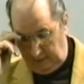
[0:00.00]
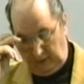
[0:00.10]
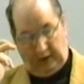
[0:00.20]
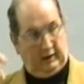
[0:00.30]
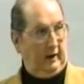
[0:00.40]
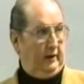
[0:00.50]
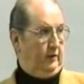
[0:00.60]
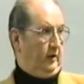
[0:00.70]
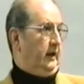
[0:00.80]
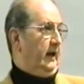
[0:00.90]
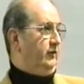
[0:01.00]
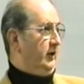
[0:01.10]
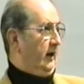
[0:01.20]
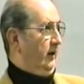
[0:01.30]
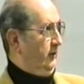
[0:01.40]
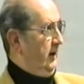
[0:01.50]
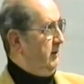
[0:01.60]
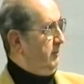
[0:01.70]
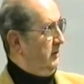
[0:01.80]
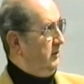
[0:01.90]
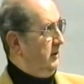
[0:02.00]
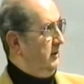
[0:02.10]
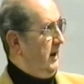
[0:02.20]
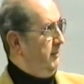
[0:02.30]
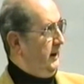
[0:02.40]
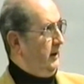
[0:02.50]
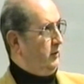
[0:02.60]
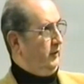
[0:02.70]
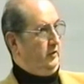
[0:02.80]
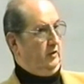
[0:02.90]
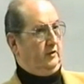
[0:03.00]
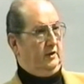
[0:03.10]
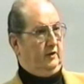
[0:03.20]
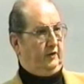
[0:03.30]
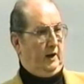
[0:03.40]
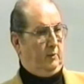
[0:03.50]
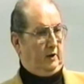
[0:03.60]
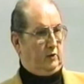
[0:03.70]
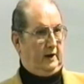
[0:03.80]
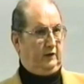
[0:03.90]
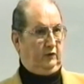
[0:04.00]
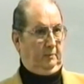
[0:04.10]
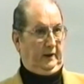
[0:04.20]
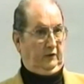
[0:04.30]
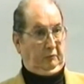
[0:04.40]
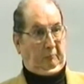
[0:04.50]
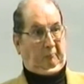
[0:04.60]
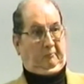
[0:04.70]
Well, as a classic example, how many Christians understand what Christ means?